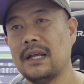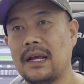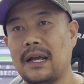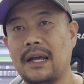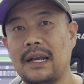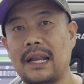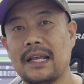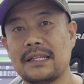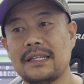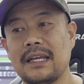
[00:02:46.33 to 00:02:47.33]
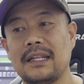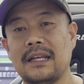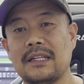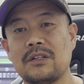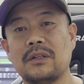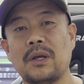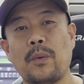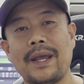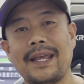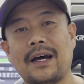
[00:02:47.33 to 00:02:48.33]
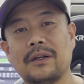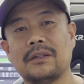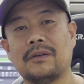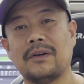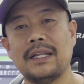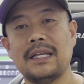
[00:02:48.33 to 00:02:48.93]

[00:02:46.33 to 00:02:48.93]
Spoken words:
Like I said, it's on the way out already,